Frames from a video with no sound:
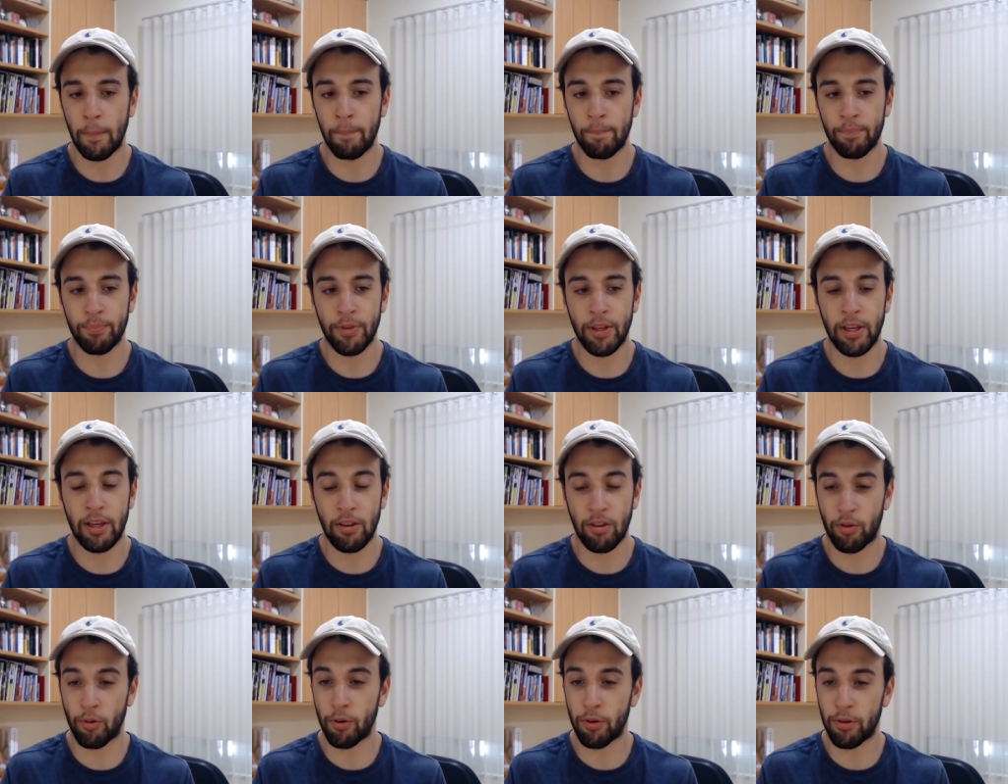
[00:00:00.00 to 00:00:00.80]
his
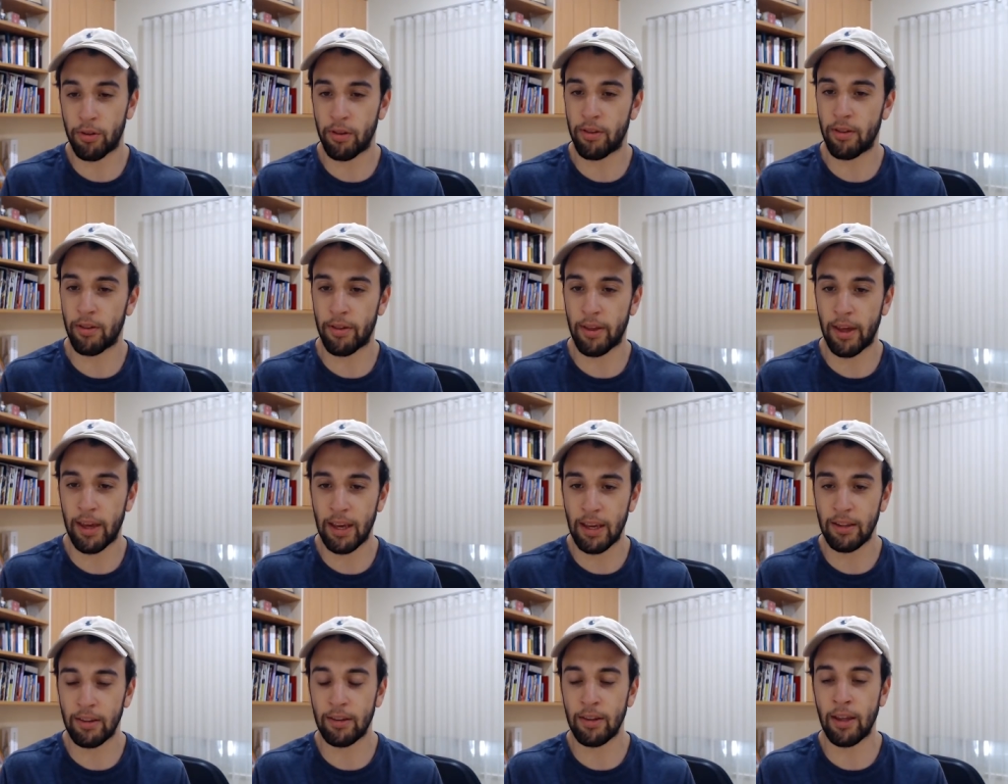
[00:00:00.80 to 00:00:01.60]
sources are
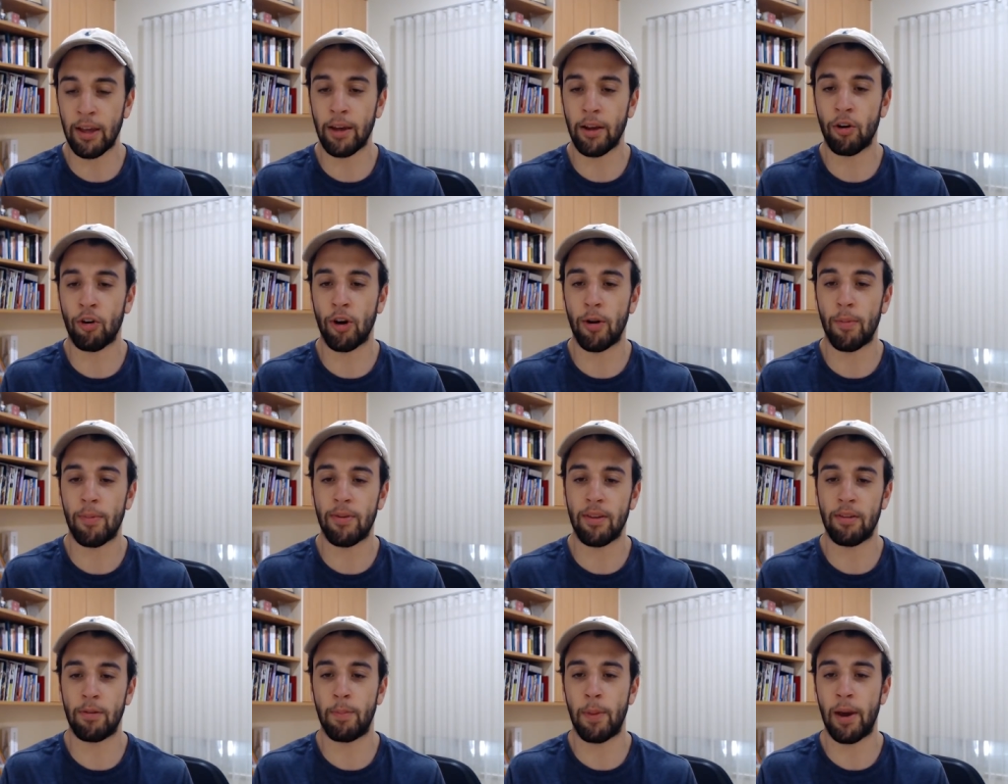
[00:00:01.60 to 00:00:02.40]
saying that Cripps
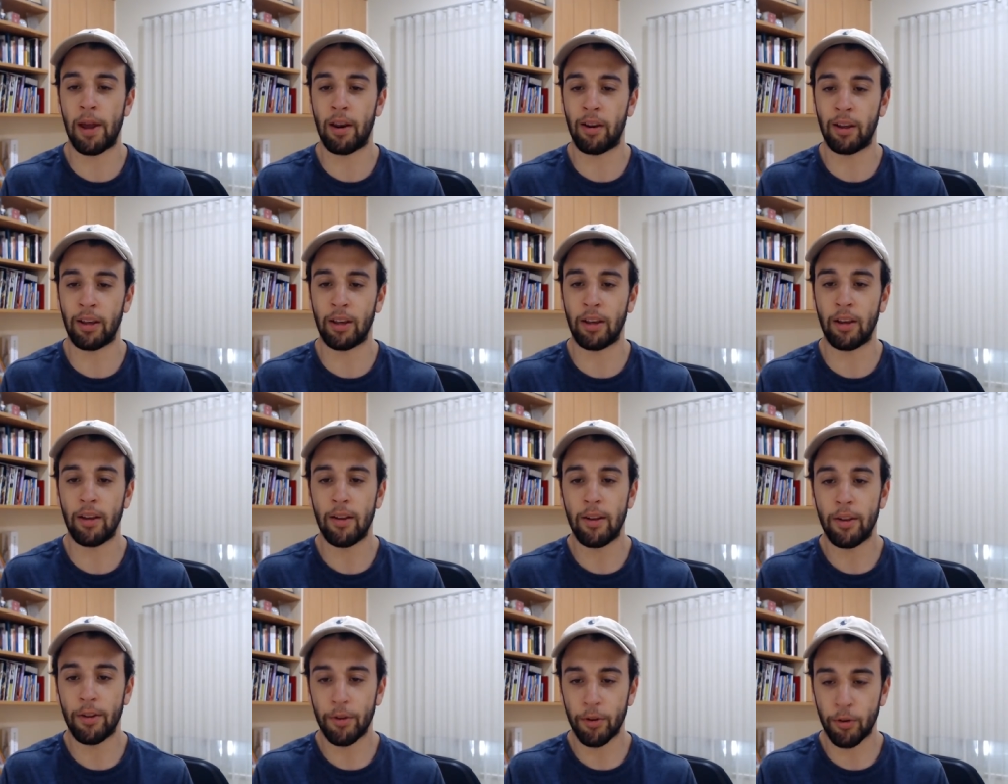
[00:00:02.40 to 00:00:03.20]
is battling
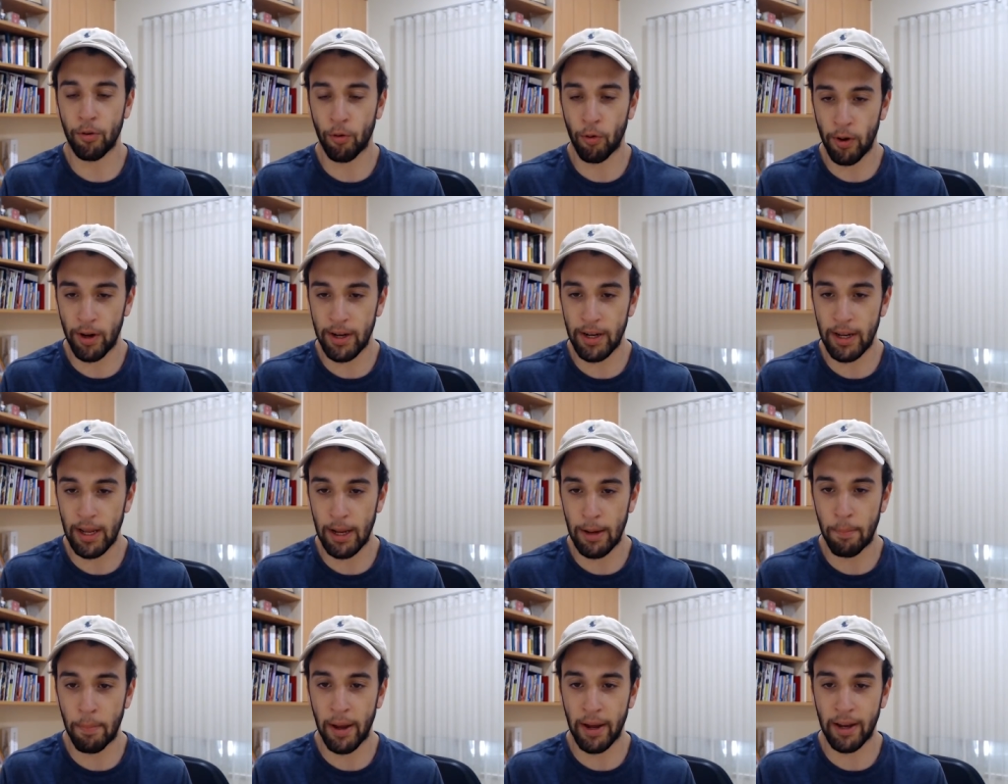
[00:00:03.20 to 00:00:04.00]
groin
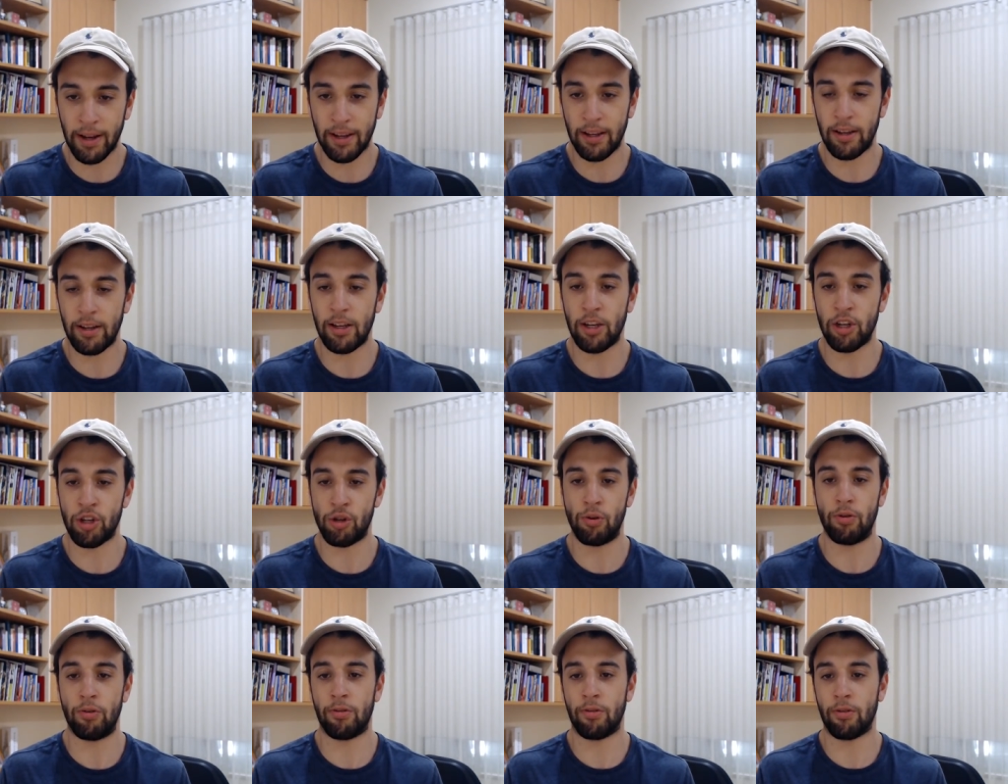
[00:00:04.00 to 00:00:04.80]
and back
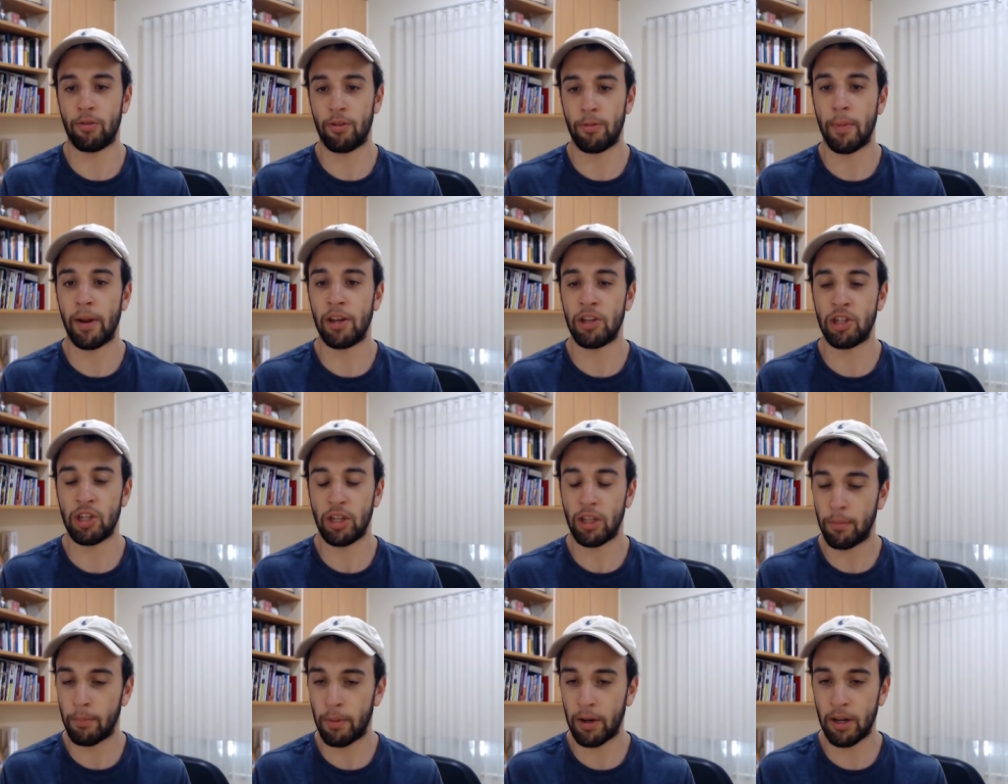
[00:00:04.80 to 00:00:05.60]
issues. So he's managing
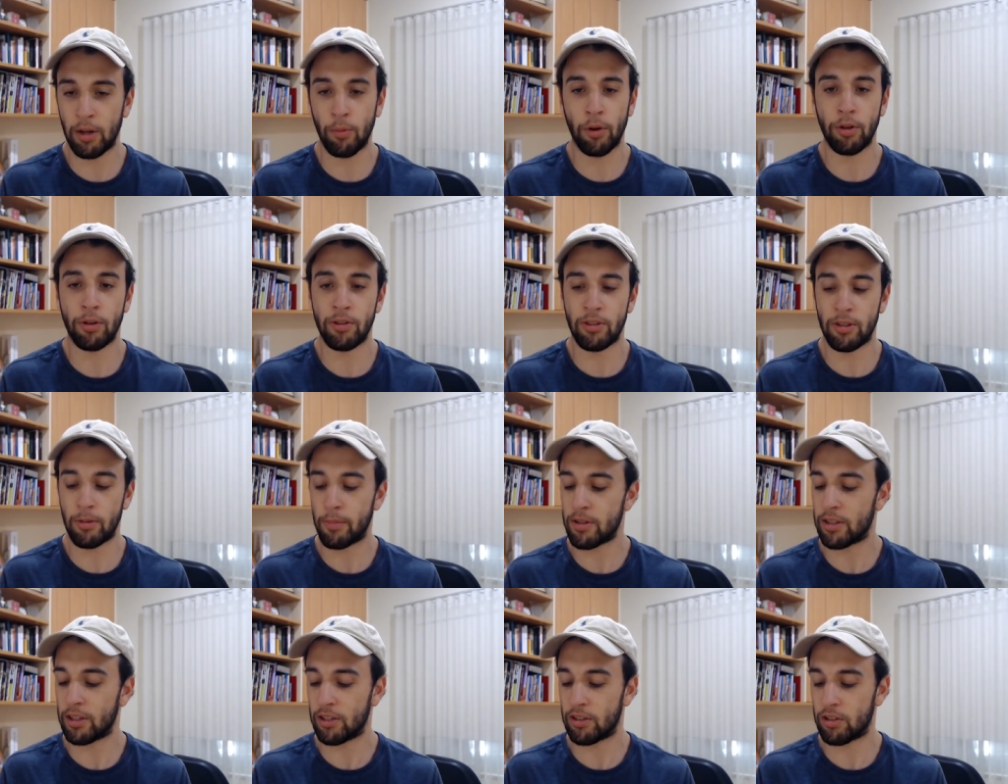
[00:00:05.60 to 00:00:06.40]
them, but he won't use them
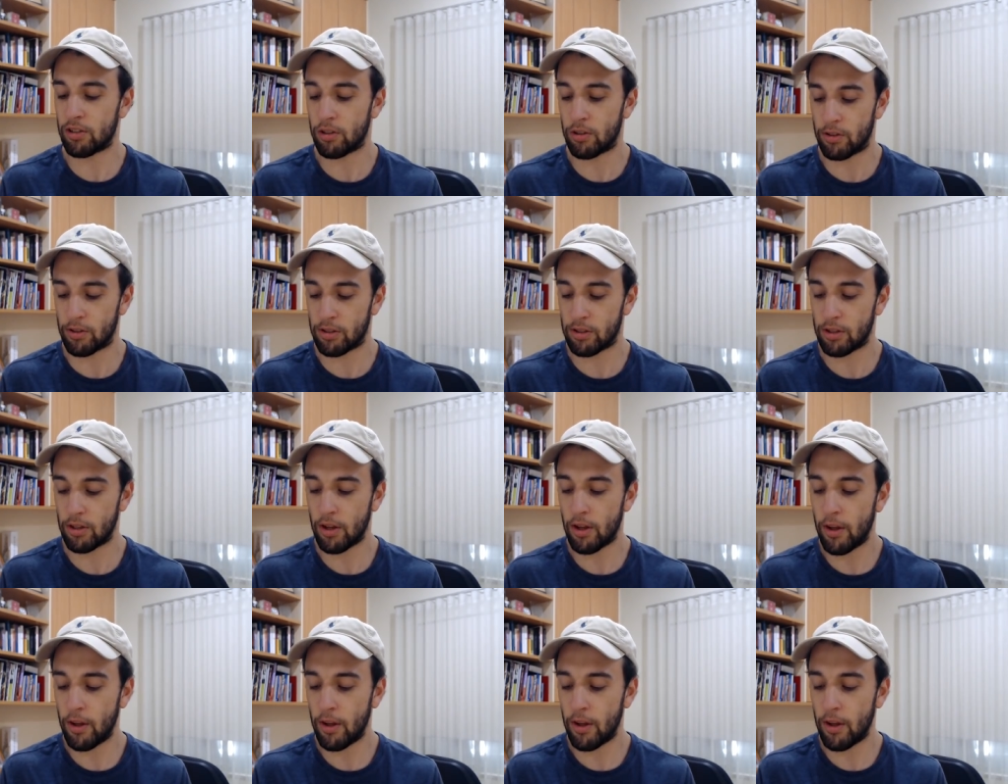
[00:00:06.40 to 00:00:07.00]
as an excuse.